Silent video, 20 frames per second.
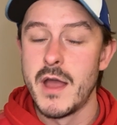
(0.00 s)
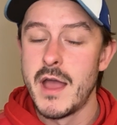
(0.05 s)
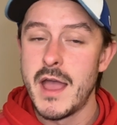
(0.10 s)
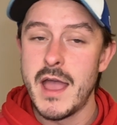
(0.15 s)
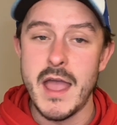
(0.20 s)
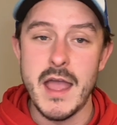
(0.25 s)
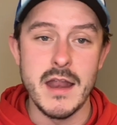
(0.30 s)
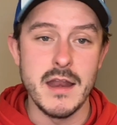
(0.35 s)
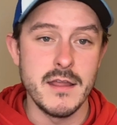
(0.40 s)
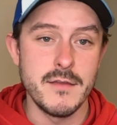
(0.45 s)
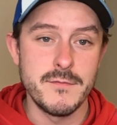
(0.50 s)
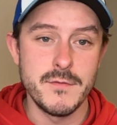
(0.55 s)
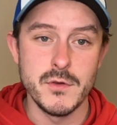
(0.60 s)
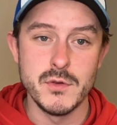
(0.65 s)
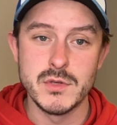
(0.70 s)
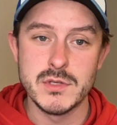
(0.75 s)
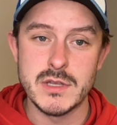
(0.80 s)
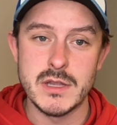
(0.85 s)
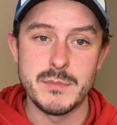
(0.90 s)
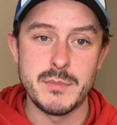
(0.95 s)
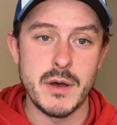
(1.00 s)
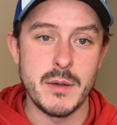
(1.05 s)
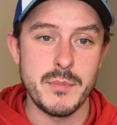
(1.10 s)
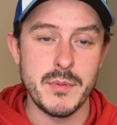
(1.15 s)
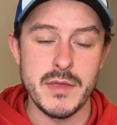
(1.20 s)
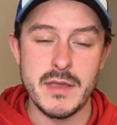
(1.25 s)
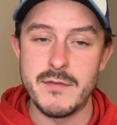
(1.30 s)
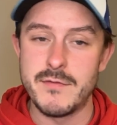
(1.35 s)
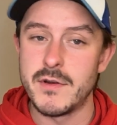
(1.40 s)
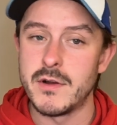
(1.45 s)
And if you slip up
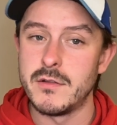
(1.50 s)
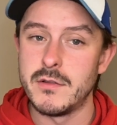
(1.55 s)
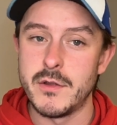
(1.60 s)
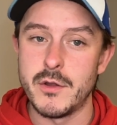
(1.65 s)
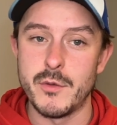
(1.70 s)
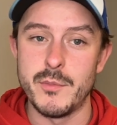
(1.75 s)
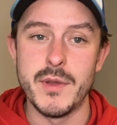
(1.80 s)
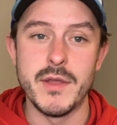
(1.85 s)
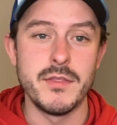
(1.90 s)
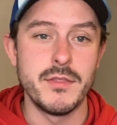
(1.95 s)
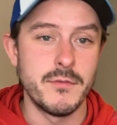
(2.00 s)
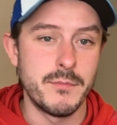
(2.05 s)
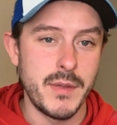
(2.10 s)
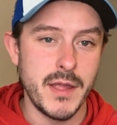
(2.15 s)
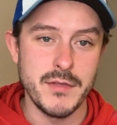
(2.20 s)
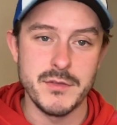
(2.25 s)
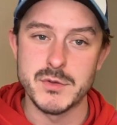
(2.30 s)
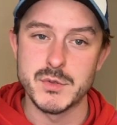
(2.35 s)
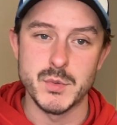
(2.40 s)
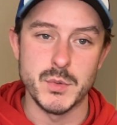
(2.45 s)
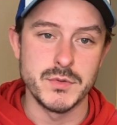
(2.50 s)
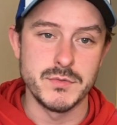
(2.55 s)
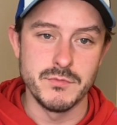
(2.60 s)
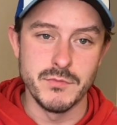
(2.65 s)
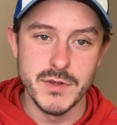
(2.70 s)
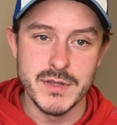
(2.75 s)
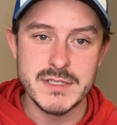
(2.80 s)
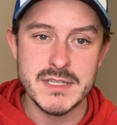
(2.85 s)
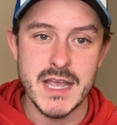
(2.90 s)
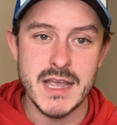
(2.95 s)
even a little bit, the Panthers will
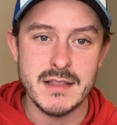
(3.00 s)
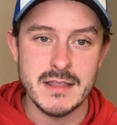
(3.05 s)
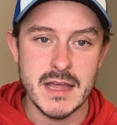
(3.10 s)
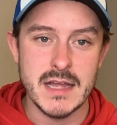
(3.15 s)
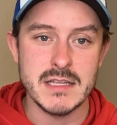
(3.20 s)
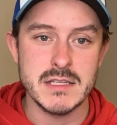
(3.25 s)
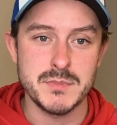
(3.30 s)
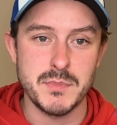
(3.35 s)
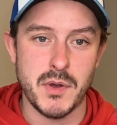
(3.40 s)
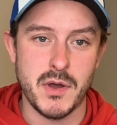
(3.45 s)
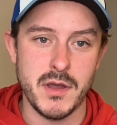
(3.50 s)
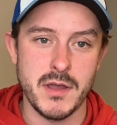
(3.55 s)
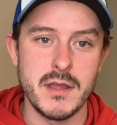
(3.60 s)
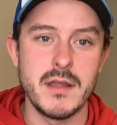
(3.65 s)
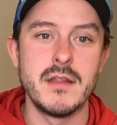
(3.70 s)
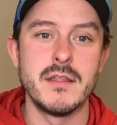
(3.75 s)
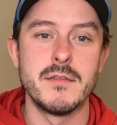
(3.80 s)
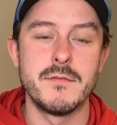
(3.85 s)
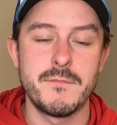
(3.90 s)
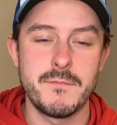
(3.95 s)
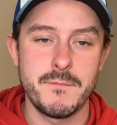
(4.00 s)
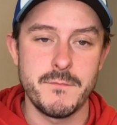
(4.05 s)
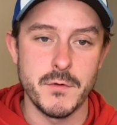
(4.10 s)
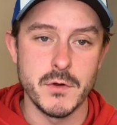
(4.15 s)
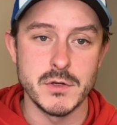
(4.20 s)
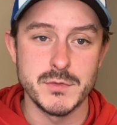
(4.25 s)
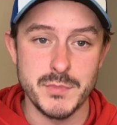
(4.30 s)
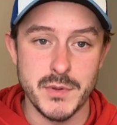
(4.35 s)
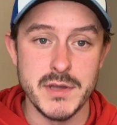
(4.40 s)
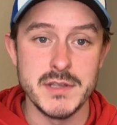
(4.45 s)
retake that spot in
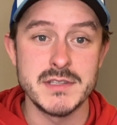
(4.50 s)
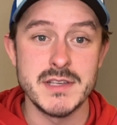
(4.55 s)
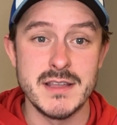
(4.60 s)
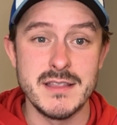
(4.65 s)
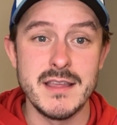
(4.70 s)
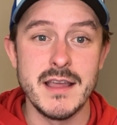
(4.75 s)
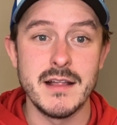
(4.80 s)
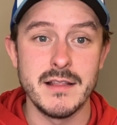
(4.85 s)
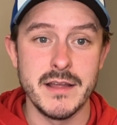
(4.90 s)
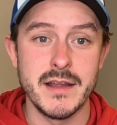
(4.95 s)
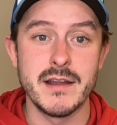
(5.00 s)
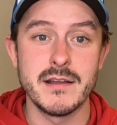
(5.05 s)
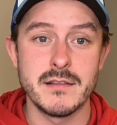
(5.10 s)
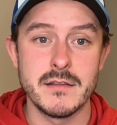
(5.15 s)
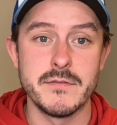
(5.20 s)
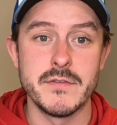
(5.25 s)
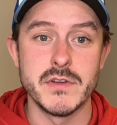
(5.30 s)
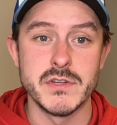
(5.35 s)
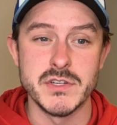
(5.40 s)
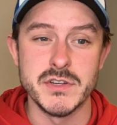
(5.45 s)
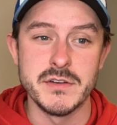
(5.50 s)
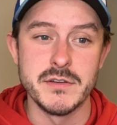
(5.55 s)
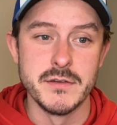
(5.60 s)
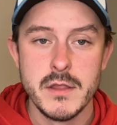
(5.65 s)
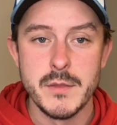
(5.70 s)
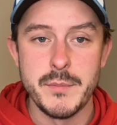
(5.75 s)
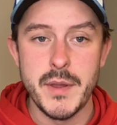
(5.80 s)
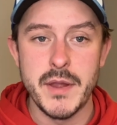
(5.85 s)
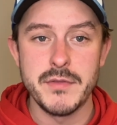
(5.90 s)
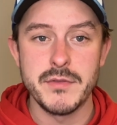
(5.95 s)
first place in the Atlantic Division. The
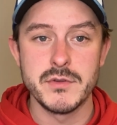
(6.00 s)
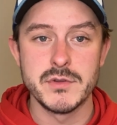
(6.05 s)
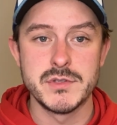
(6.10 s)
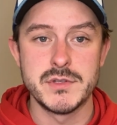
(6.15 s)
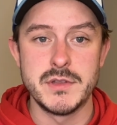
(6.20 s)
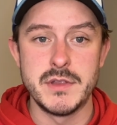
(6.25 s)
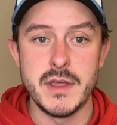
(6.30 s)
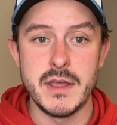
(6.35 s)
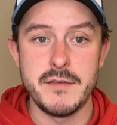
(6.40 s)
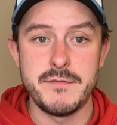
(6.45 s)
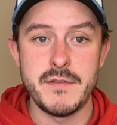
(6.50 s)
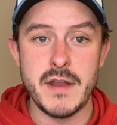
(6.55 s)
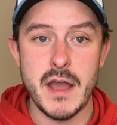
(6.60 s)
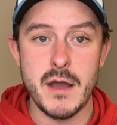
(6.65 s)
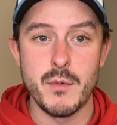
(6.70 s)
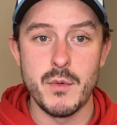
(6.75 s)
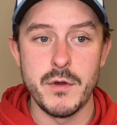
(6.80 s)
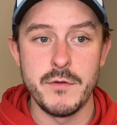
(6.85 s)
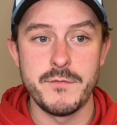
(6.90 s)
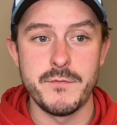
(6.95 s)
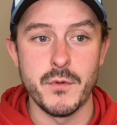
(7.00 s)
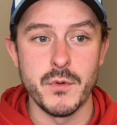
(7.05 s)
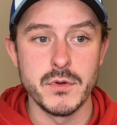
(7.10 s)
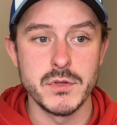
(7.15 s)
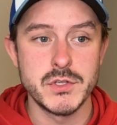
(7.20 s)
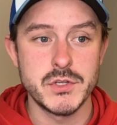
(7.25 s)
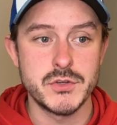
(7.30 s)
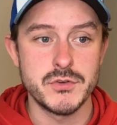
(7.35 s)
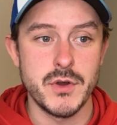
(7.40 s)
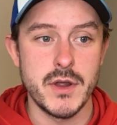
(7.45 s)
Panthers, they've now won 4
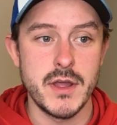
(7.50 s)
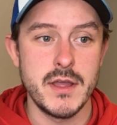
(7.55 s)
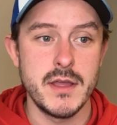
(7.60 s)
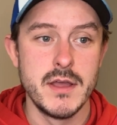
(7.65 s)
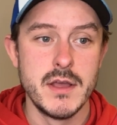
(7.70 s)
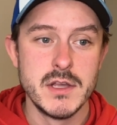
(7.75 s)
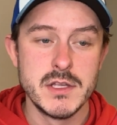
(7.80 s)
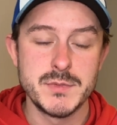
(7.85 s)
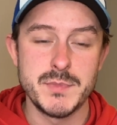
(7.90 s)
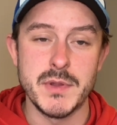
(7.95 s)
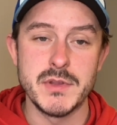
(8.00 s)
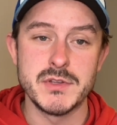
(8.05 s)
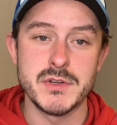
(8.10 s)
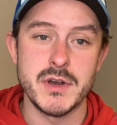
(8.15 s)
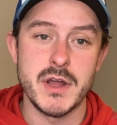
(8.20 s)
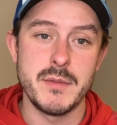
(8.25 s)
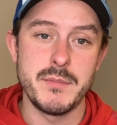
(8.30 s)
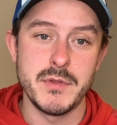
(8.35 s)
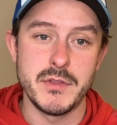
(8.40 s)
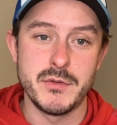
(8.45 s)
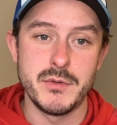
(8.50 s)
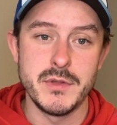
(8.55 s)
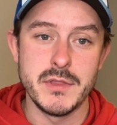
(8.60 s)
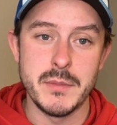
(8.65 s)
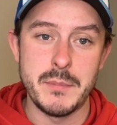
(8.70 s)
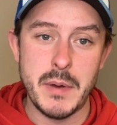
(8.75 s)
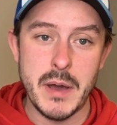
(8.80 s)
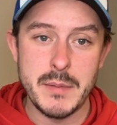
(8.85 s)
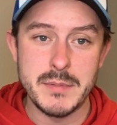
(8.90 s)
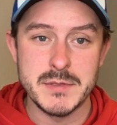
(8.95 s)
straight. Spencer Knight between the
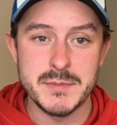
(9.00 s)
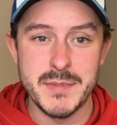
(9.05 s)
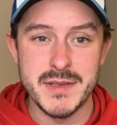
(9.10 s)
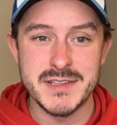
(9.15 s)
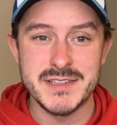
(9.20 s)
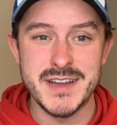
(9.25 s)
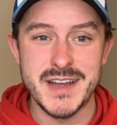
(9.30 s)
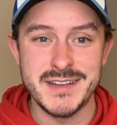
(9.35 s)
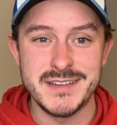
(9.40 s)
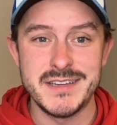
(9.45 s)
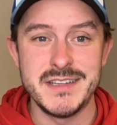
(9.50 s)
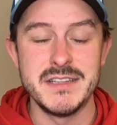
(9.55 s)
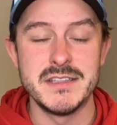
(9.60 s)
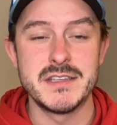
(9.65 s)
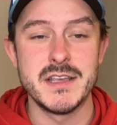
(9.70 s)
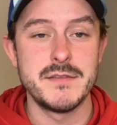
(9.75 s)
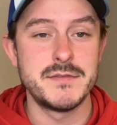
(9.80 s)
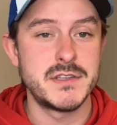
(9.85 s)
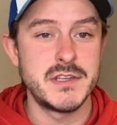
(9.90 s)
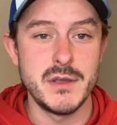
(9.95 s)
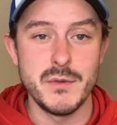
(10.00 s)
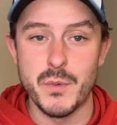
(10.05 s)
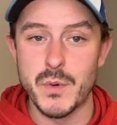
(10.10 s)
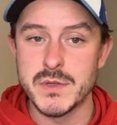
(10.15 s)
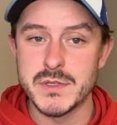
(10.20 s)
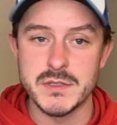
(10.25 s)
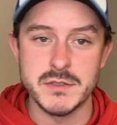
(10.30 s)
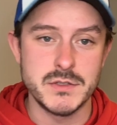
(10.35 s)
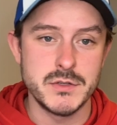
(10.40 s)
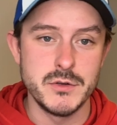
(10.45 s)
pipes makes 19 saves. He
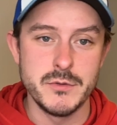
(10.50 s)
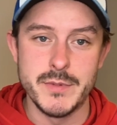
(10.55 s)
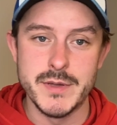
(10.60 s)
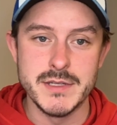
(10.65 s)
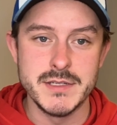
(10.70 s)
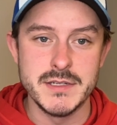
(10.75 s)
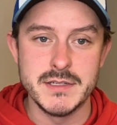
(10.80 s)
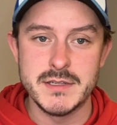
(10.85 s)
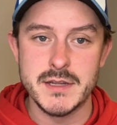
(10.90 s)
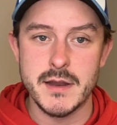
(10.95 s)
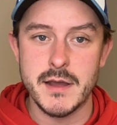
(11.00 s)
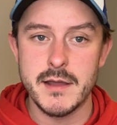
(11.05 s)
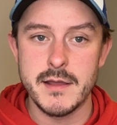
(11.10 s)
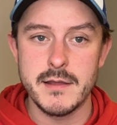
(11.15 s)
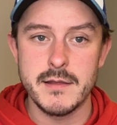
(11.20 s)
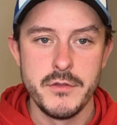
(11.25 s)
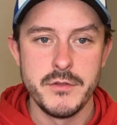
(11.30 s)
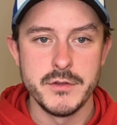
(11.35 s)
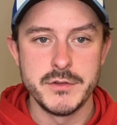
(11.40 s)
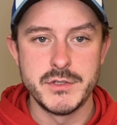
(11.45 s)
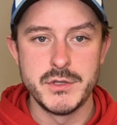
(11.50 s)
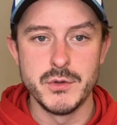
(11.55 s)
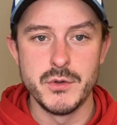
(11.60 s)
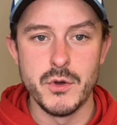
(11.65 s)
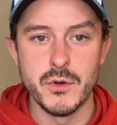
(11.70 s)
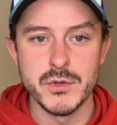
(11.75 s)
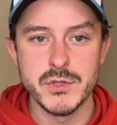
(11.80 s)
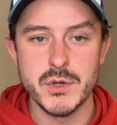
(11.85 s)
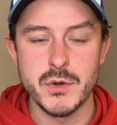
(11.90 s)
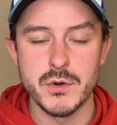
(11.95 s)
wasn't too busy tonight. The 2
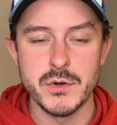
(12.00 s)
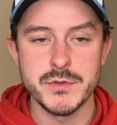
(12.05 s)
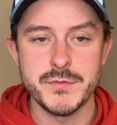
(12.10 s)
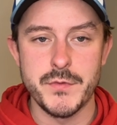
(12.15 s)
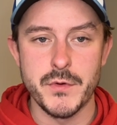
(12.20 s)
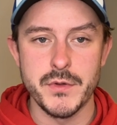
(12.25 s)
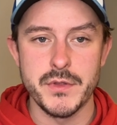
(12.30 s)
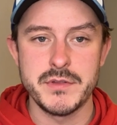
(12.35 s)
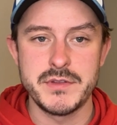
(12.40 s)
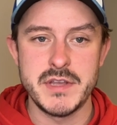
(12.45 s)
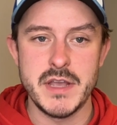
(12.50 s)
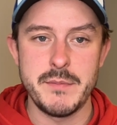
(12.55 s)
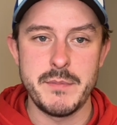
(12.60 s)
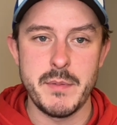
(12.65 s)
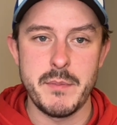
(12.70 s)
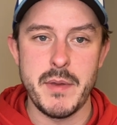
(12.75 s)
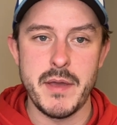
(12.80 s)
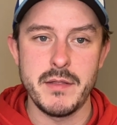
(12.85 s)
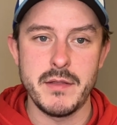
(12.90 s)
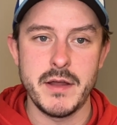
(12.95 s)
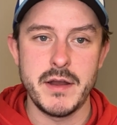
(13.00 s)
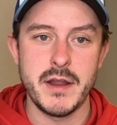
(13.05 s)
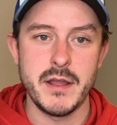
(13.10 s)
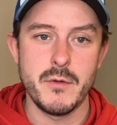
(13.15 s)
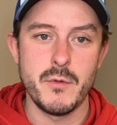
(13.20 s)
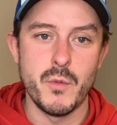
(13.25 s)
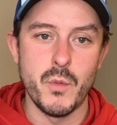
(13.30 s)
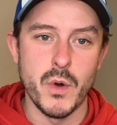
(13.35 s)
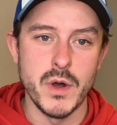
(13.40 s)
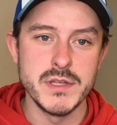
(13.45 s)
goal scorers for the Tampa Bay Lightning
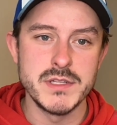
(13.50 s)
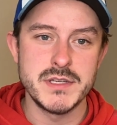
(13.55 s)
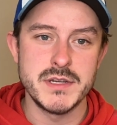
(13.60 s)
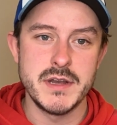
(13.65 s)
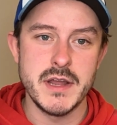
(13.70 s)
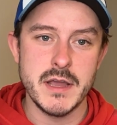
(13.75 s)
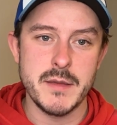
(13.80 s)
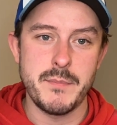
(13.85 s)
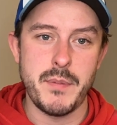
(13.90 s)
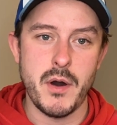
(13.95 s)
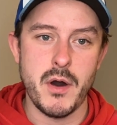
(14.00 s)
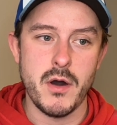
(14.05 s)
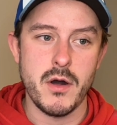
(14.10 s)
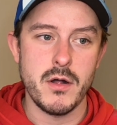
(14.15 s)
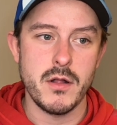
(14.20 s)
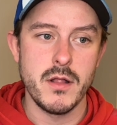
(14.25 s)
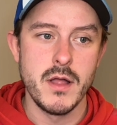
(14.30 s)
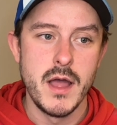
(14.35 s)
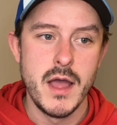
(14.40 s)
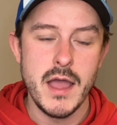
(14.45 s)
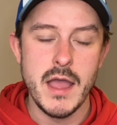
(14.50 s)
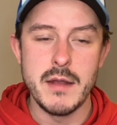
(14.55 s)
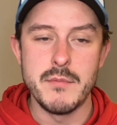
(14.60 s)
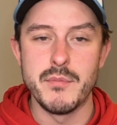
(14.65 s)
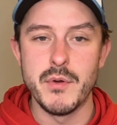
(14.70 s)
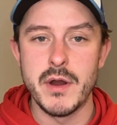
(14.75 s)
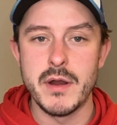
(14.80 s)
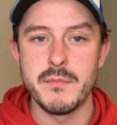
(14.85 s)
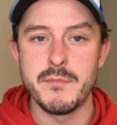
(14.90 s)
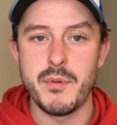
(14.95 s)
was Nick Paul and
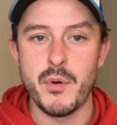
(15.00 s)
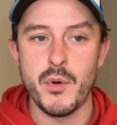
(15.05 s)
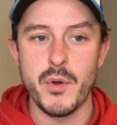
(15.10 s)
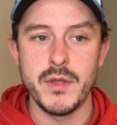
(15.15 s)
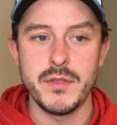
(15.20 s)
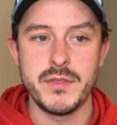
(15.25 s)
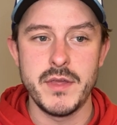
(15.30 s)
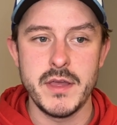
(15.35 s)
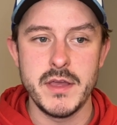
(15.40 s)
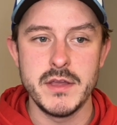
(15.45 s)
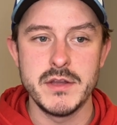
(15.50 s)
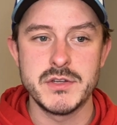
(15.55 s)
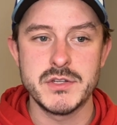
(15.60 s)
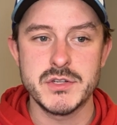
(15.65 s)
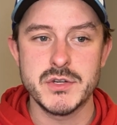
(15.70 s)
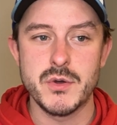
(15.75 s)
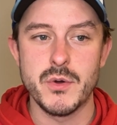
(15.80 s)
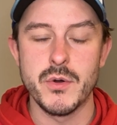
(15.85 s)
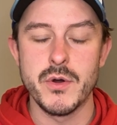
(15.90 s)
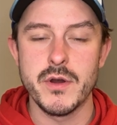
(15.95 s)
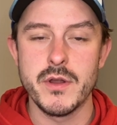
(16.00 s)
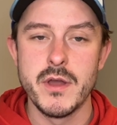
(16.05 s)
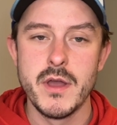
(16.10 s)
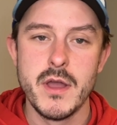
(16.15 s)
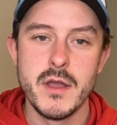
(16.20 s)
Braden Point. They each scored.